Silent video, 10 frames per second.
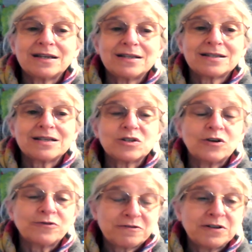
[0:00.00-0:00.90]
States has
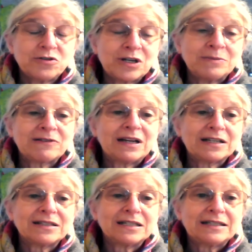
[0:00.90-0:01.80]
overthrown
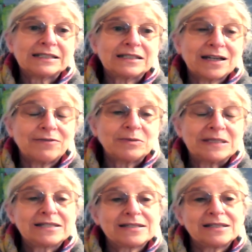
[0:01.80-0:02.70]
democratically elected
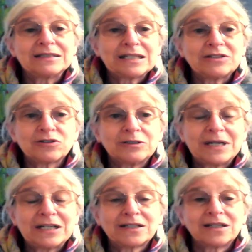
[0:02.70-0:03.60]
governments in Central
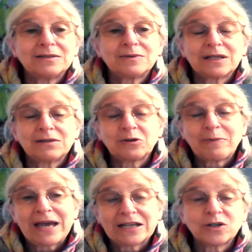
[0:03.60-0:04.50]
America. We can look
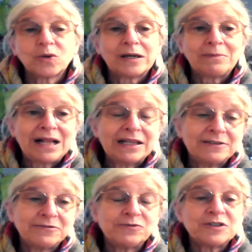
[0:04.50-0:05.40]
back to Guatemala
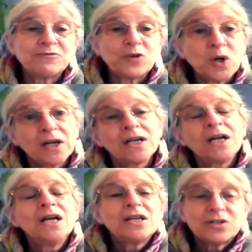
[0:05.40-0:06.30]
in fifty-four,
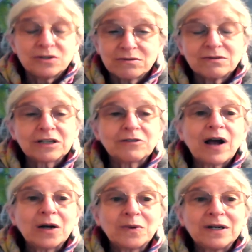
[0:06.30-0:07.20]
to
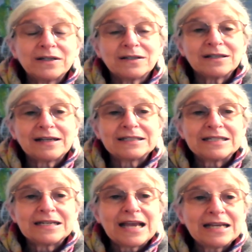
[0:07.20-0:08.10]
Nicaragua in the
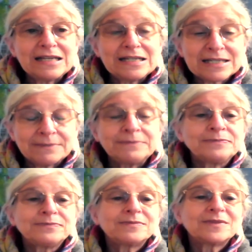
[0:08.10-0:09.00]
nineteen eighties,
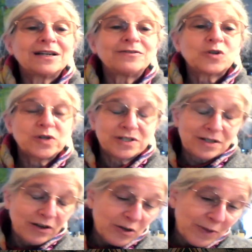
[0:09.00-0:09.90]
and of course
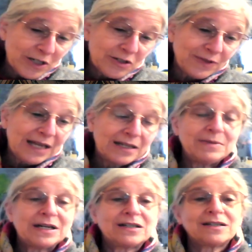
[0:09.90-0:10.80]
to other parts of Latin
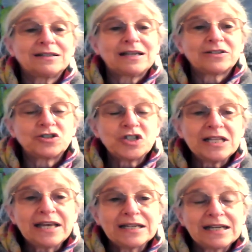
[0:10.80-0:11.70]
America, like to
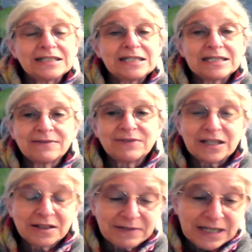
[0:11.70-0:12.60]
Chile in nineteen
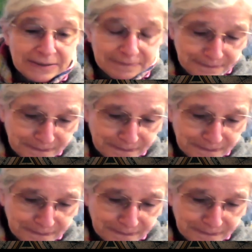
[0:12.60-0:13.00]
seventy-three.